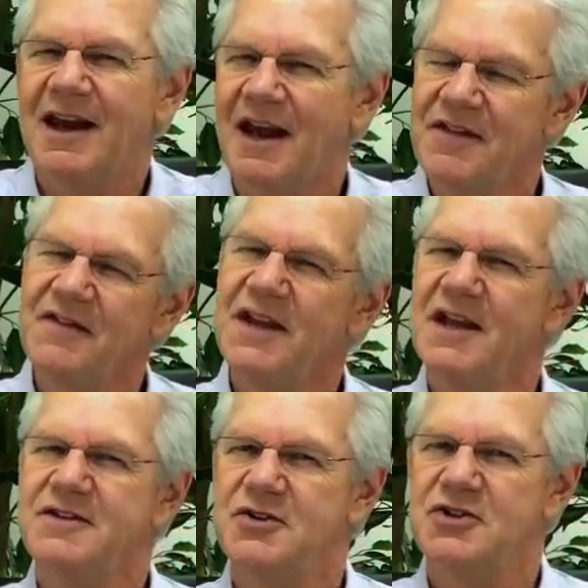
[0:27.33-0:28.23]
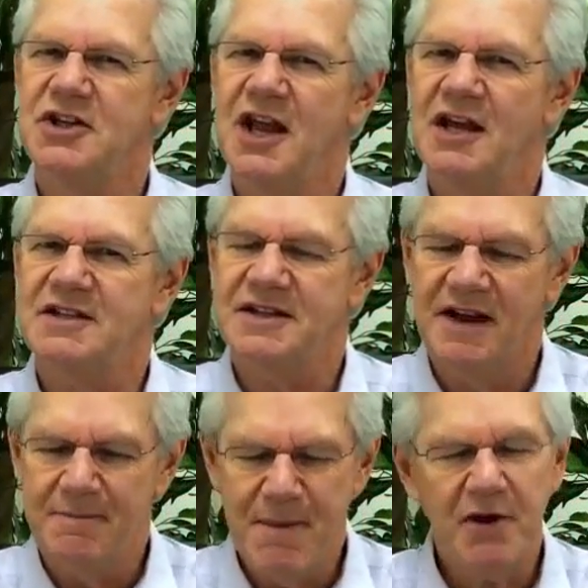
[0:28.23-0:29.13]
I think the answer is yes.
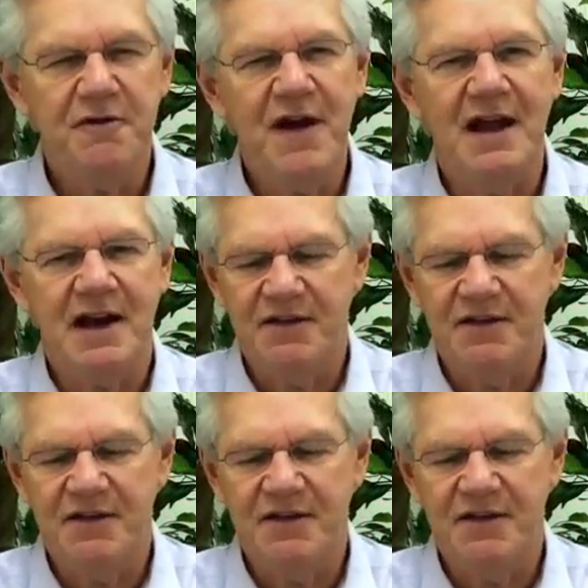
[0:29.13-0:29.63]
Matter of fact,